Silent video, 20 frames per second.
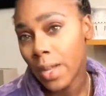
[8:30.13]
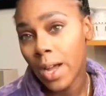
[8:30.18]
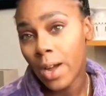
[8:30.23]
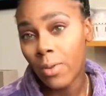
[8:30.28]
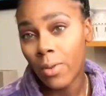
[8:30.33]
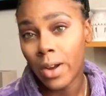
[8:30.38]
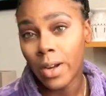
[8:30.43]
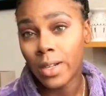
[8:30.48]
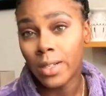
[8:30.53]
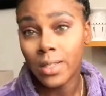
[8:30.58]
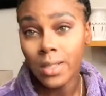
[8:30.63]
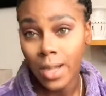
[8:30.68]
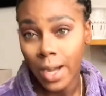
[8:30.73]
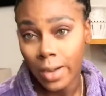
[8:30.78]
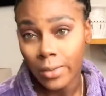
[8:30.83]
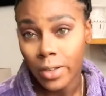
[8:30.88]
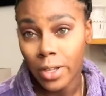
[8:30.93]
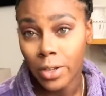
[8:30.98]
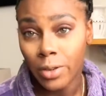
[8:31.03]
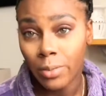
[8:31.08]
I wanted to
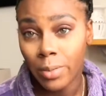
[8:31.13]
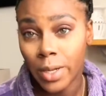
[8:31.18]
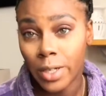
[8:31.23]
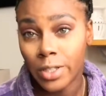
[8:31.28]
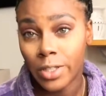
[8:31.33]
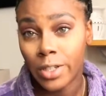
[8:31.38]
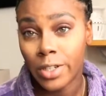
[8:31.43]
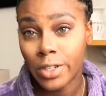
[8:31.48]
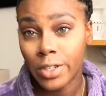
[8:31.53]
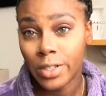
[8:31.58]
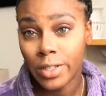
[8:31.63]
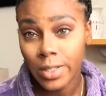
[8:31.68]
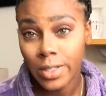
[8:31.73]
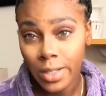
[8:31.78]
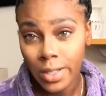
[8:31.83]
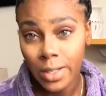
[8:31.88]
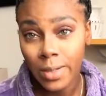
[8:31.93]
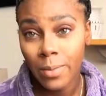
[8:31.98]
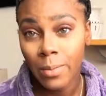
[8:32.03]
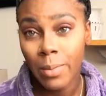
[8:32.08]
have cute pictures,
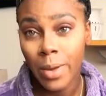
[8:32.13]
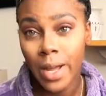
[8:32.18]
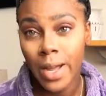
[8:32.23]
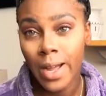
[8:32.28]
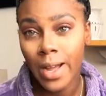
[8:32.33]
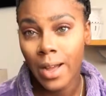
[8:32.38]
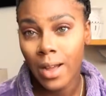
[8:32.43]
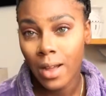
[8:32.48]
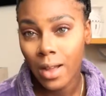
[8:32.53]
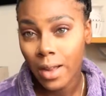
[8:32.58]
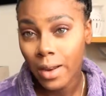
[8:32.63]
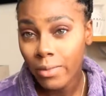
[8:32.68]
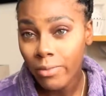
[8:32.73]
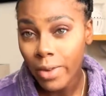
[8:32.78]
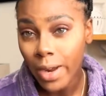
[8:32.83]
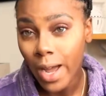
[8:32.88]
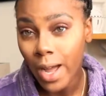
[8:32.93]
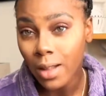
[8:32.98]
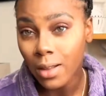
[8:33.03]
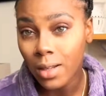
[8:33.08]
but in
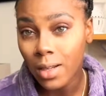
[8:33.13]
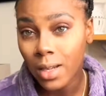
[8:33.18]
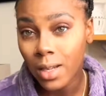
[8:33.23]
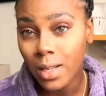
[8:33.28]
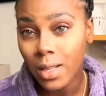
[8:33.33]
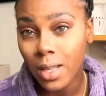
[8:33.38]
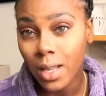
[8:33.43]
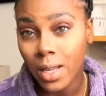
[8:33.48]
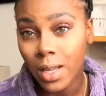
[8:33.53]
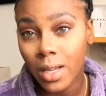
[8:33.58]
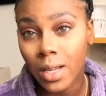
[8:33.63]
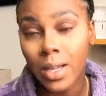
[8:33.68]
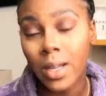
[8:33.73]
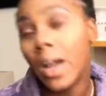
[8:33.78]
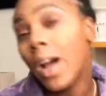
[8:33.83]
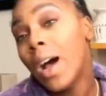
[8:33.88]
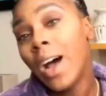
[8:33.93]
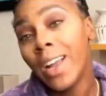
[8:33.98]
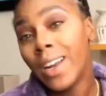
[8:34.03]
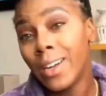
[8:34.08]
reality, like,
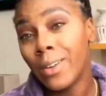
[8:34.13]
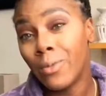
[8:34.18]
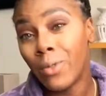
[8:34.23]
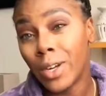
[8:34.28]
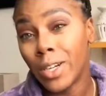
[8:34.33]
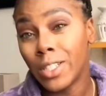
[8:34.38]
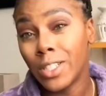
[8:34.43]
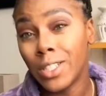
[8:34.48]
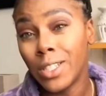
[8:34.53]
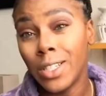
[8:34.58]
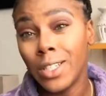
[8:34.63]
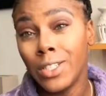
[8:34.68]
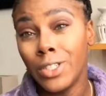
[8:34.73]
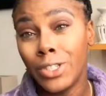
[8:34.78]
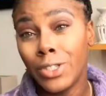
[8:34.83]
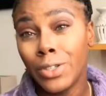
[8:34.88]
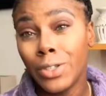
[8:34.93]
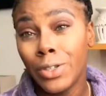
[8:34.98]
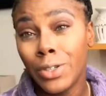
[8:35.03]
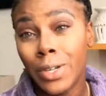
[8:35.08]
I didn't want to
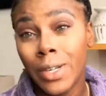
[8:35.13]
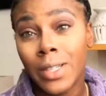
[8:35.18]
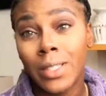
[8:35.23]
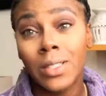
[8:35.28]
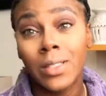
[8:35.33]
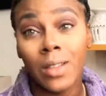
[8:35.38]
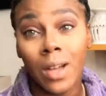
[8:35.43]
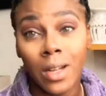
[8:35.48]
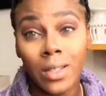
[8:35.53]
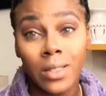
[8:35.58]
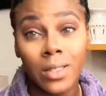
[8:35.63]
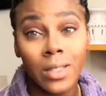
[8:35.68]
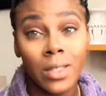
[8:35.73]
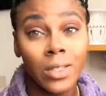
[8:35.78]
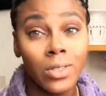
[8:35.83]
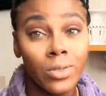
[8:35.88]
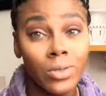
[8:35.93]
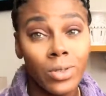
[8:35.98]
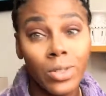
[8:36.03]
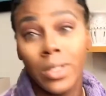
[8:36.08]
change. You're
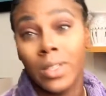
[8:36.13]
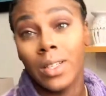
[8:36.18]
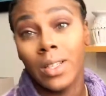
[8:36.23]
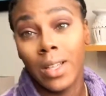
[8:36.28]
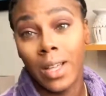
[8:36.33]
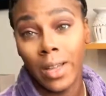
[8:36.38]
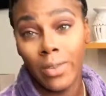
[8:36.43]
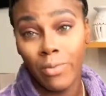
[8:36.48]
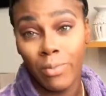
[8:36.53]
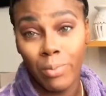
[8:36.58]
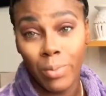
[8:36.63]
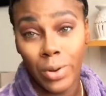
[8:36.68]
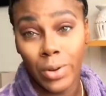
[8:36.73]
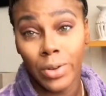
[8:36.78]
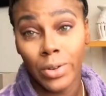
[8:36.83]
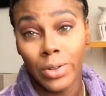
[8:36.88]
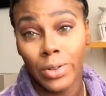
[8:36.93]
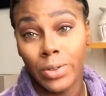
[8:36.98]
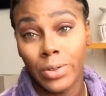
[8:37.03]
exhausted. You just gave birth.